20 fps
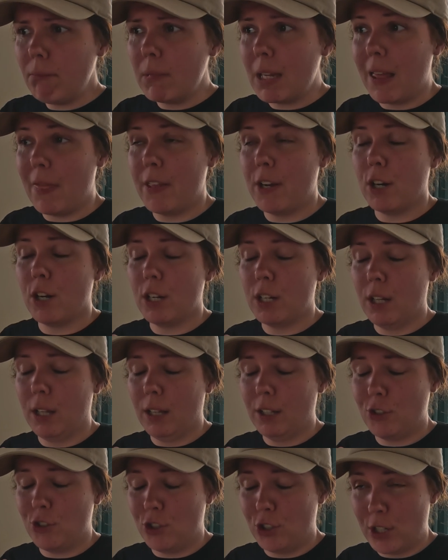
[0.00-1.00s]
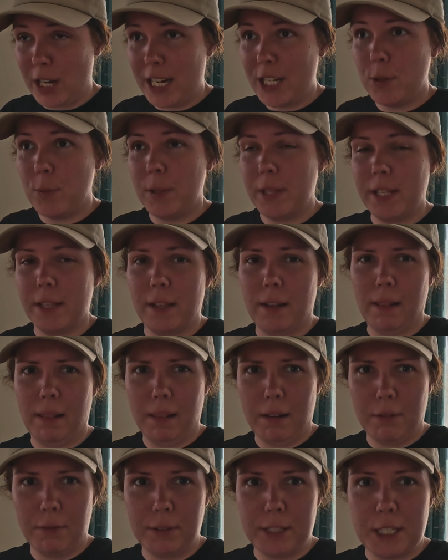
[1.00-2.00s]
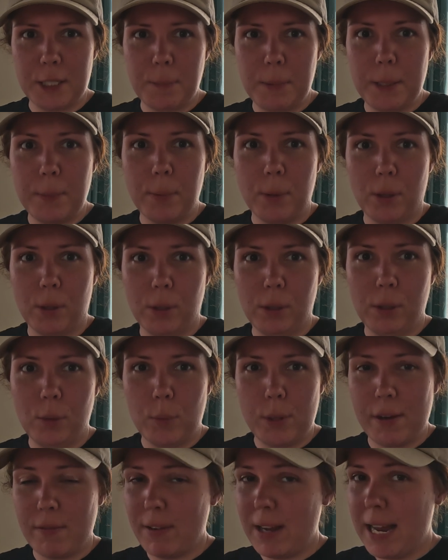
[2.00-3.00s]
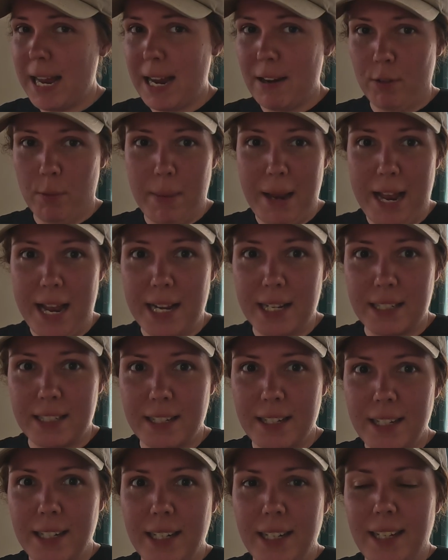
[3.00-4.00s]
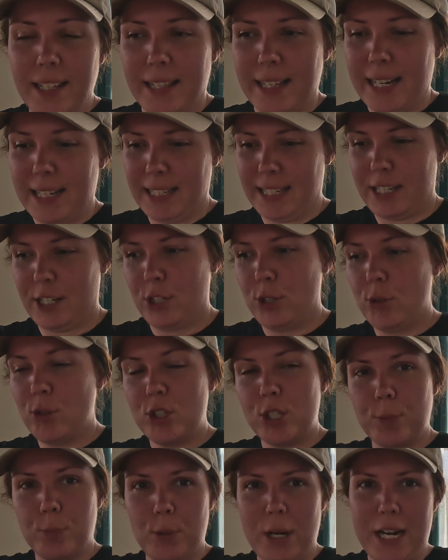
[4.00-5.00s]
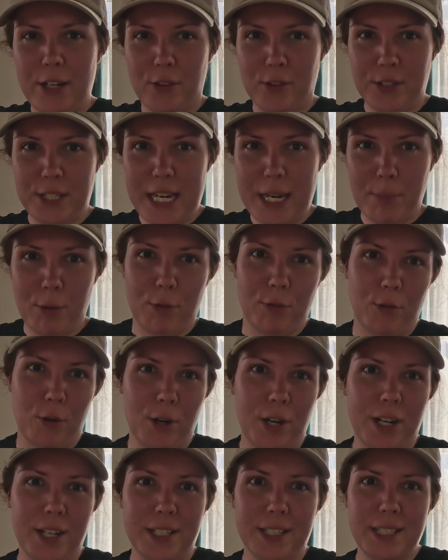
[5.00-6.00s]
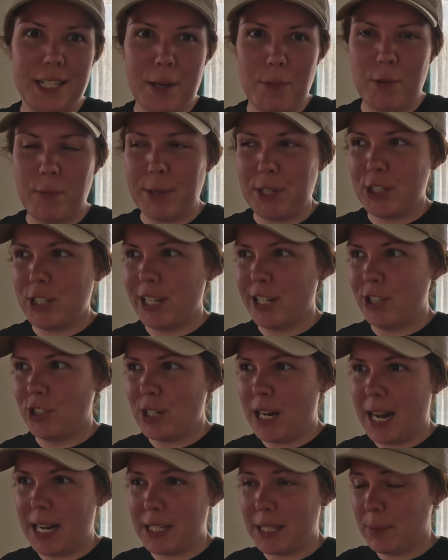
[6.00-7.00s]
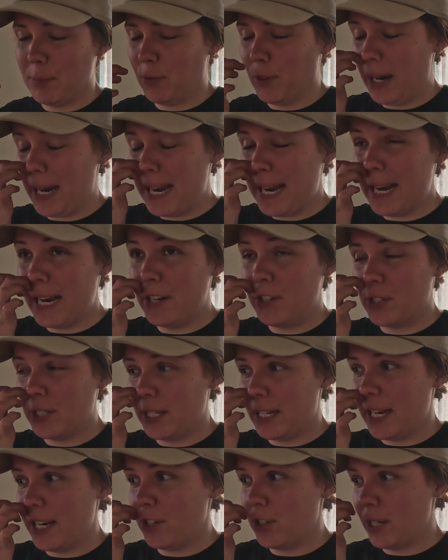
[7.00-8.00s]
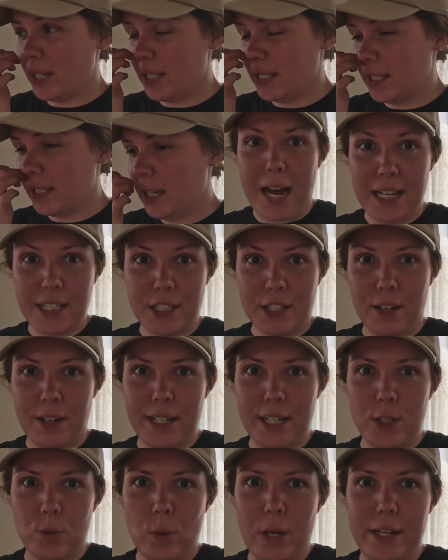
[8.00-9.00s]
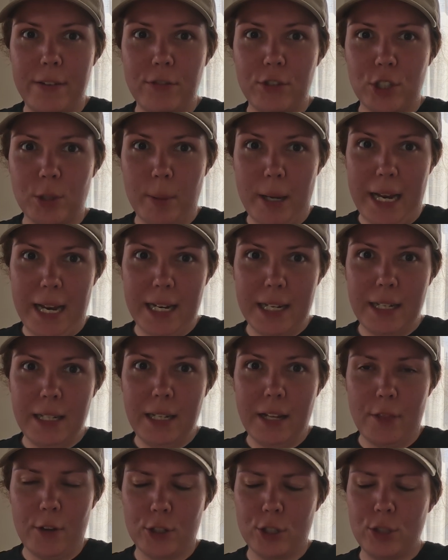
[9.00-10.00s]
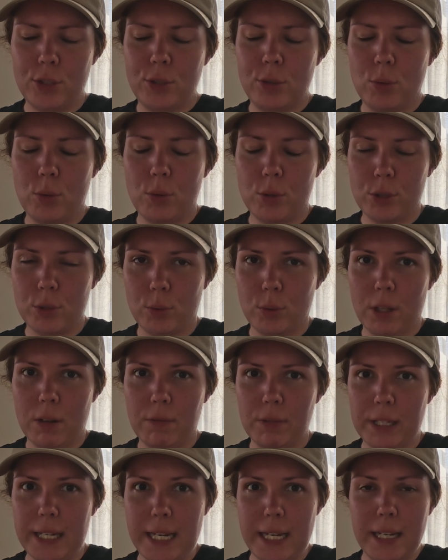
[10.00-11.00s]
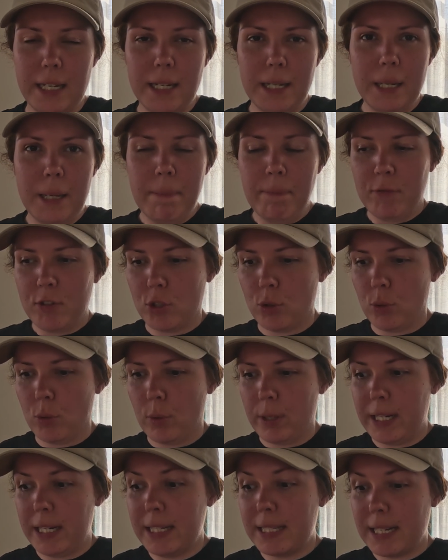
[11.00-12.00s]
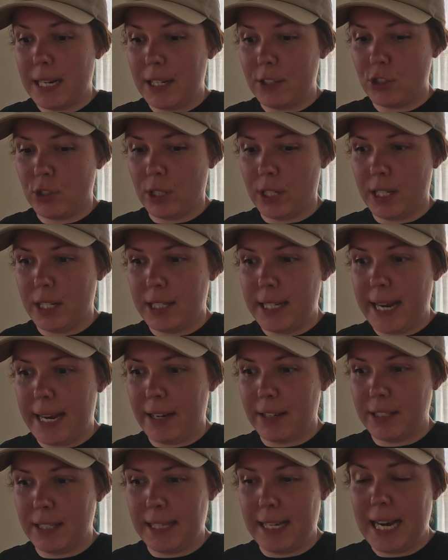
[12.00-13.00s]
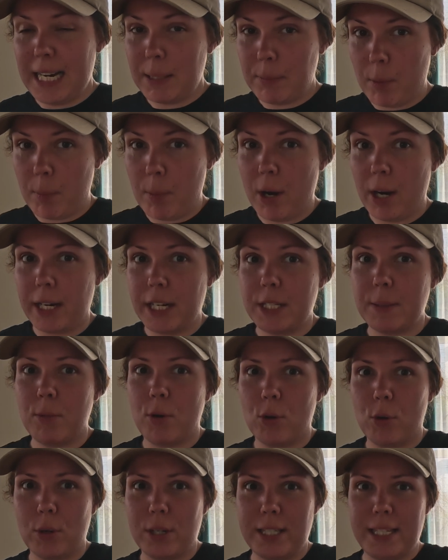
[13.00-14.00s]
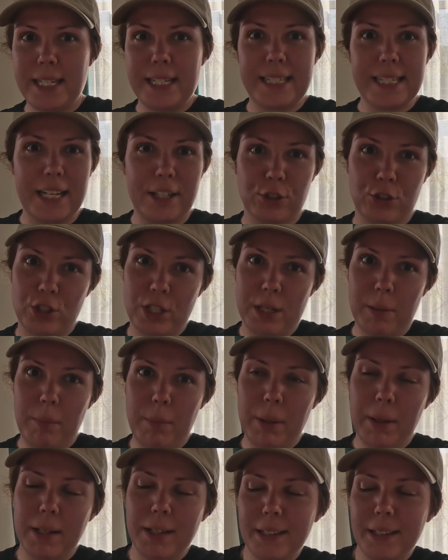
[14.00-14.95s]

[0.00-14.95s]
and they're genuinely the loveliest people we have ever met. They had like a huge spread on the table for us, and we've been sitting chatting to them for ages and ages. Askar and his wife Jibek, and they're so lovely. So he's actually going to take us to the animal market tomorrow because he sells sheep,